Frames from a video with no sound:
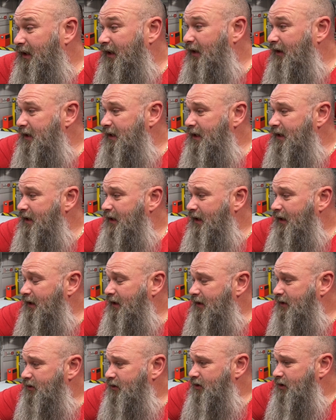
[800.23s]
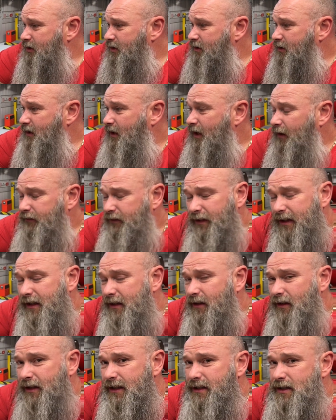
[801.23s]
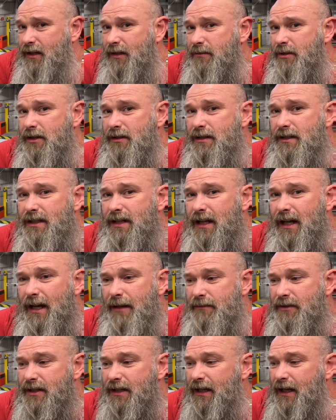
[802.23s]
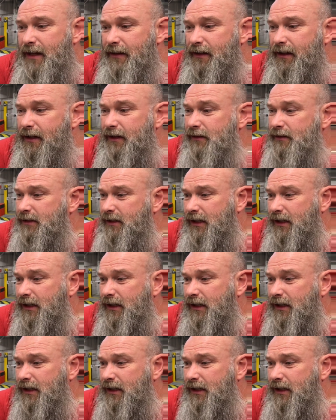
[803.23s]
You know, it's just lovely that this community comes together.